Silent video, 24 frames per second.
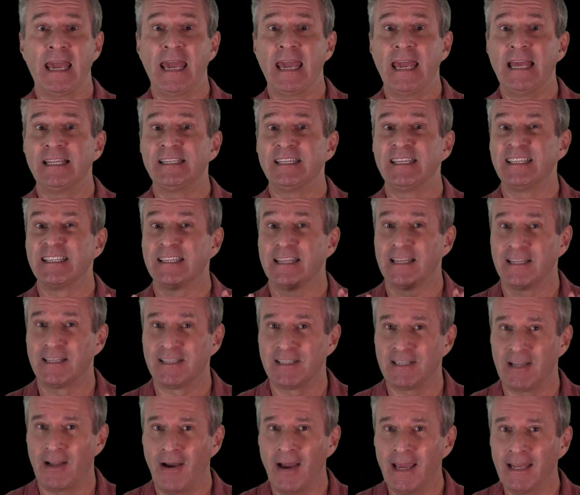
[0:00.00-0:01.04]
It is the
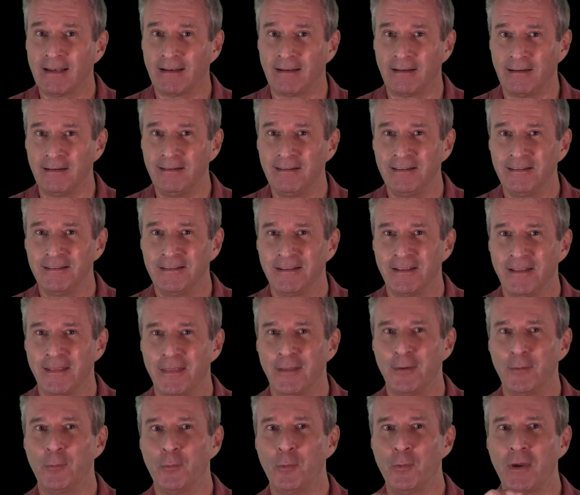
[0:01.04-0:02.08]
title
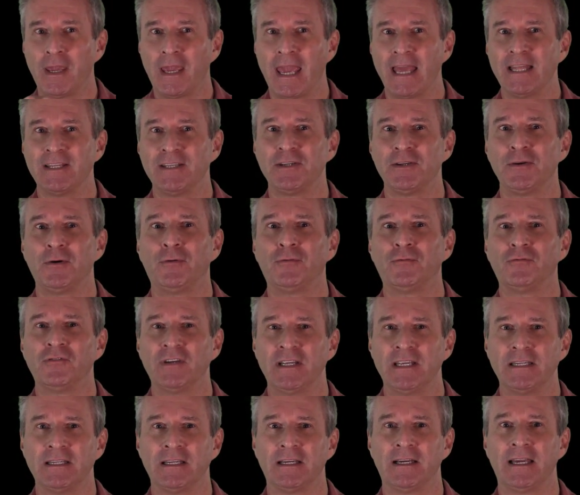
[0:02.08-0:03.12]
that will get your
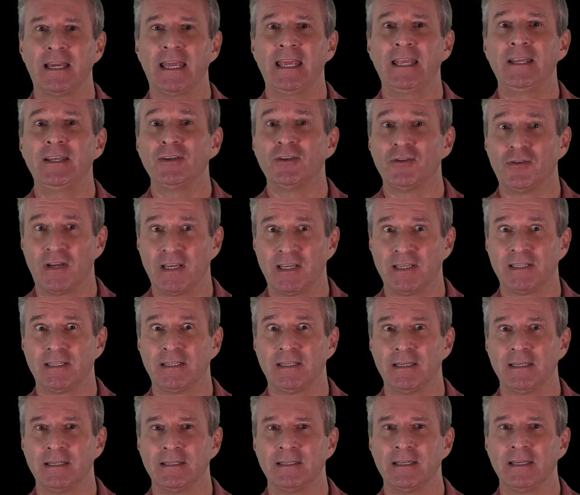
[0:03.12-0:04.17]
reader
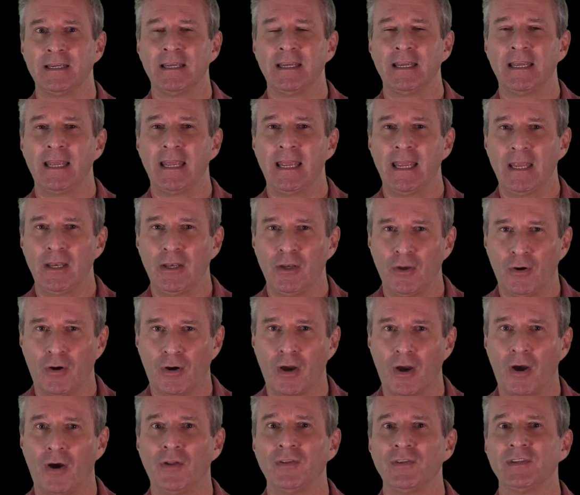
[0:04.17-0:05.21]
interested in your
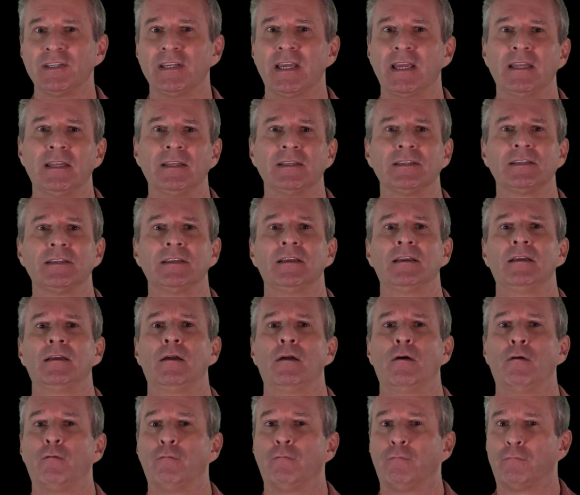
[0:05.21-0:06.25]
content
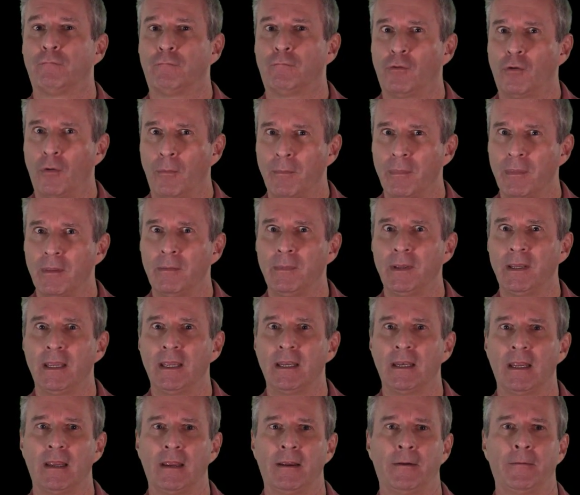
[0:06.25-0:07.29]
from the
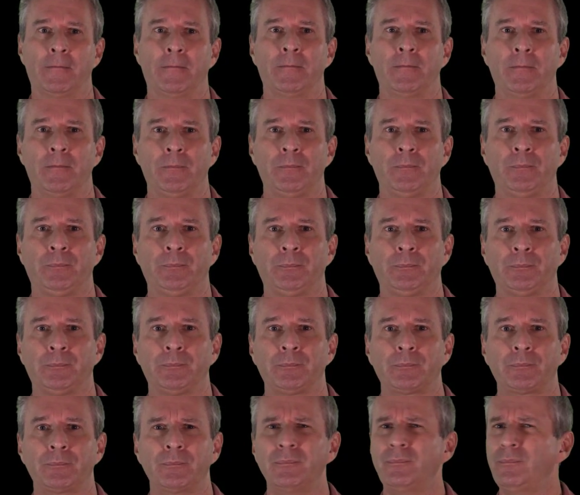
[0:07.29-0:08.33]
beginning.
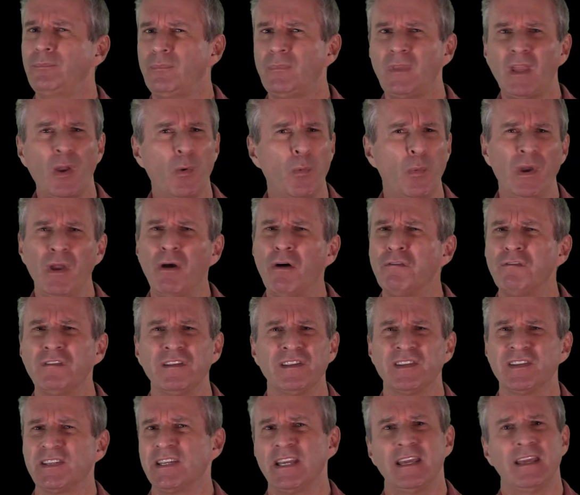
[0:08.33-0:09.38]
We
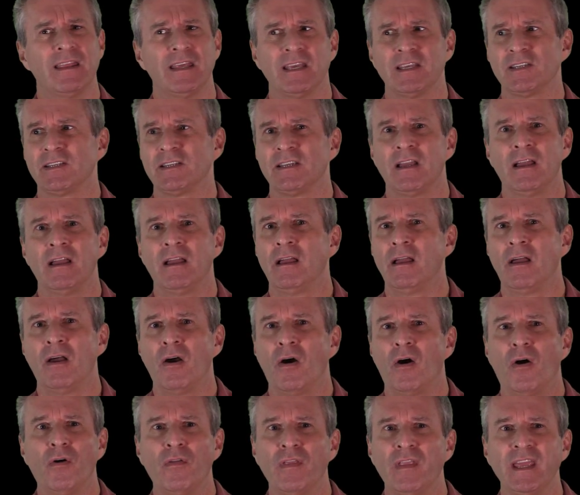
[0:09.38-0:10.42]
often see this
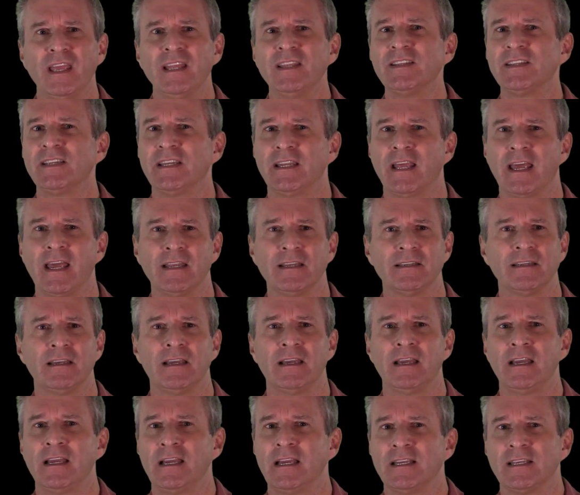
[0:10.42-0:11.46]
on the internet.
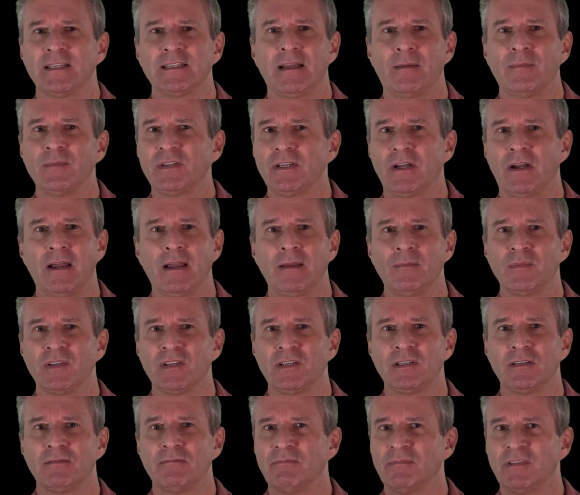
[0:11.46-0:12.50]

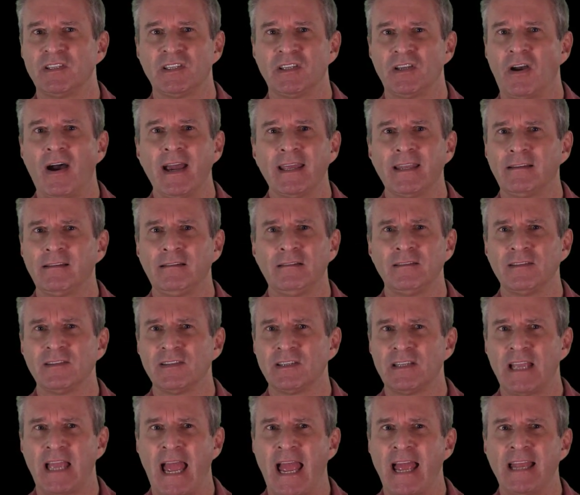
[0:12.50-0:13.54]
Sometimes
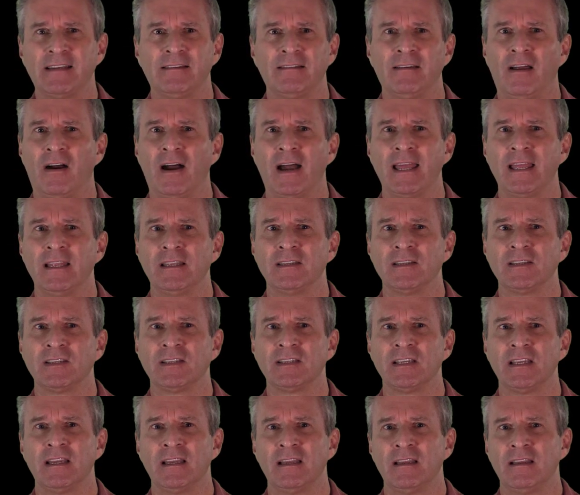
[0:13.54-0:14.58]
titles, headlines